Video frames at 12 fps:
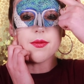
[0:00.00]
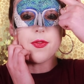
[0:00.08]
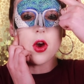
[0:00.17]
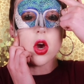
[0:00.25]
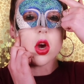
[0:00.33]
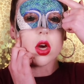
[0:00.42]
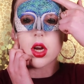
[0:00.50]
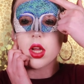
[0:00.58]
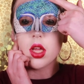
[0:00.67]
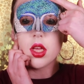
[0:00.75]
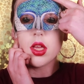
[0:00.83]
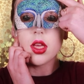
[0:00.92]
time for
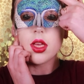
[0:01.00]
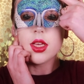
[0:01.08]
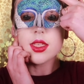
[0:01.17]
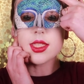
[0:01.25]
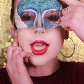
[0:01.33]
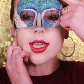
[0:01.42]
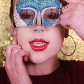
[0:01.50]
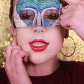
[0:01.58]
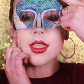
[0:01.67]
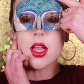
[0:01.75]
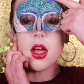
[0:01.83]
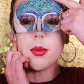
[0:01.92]
sexy
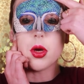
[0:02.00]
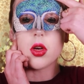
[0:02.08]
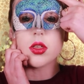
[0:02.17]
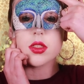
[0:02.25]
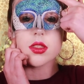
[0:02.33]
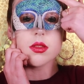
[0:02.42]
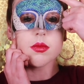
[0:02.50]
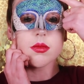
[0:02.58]
slow-mos.